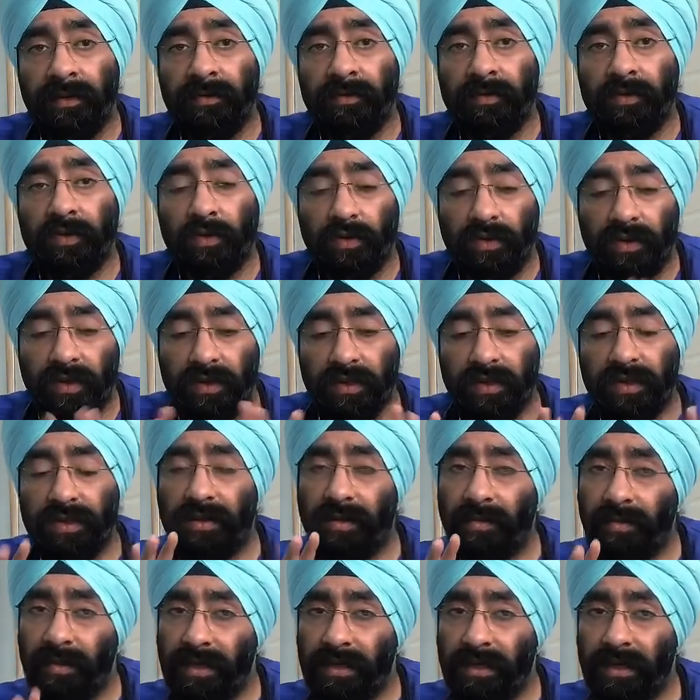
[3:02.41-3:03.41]
So this is
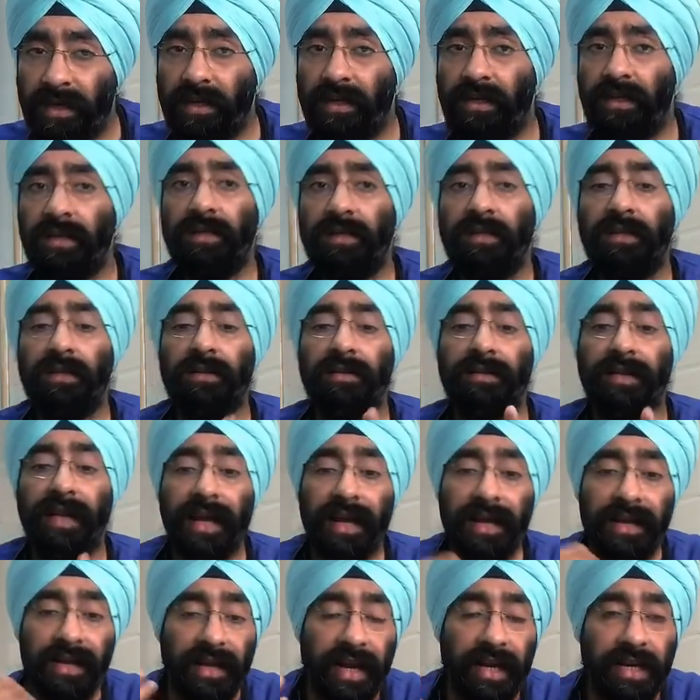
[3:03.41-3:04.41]
the basic reason.
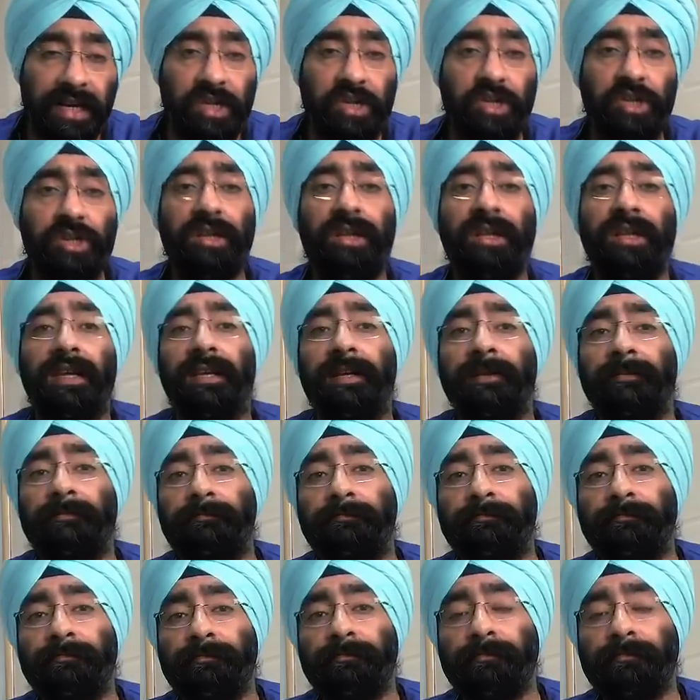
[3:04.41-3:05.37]
Then additionally,